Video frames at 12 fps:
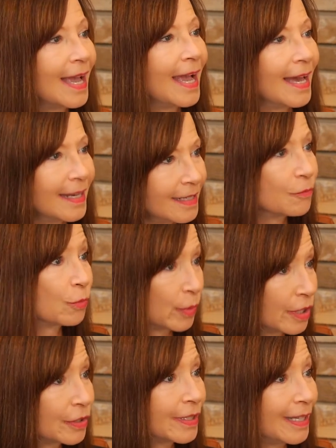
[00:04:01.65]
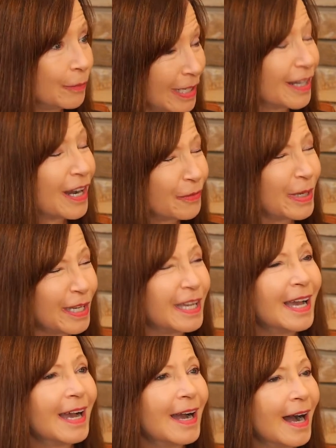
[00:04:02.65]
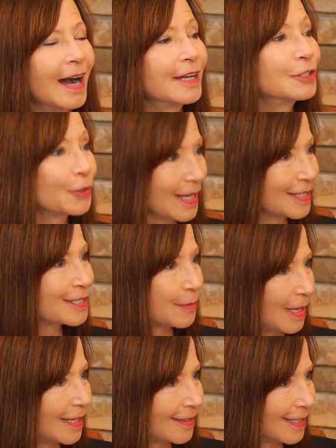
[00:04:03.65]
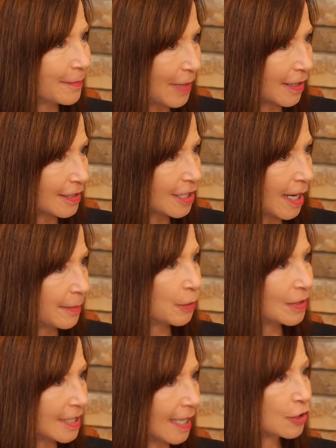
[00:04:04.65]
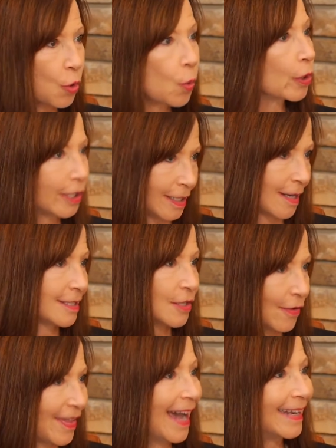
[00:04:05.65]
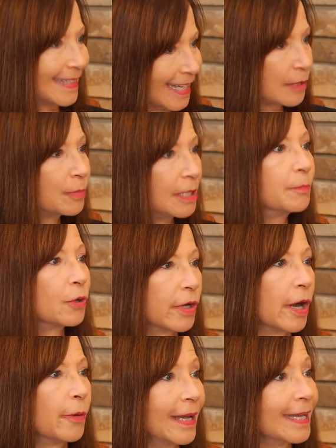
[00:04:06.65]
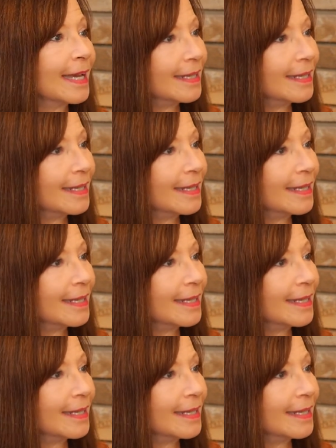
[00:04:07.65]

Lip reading: And it really, we underestimated the amount of time it would take to organize all that and get people going.